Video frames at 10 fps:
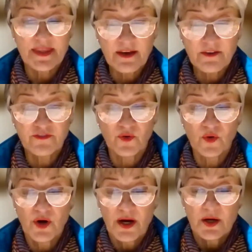
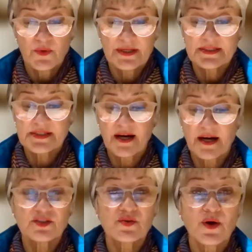therefore, we
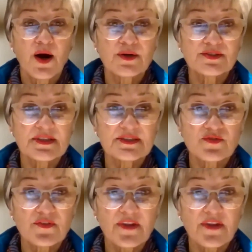decided to host these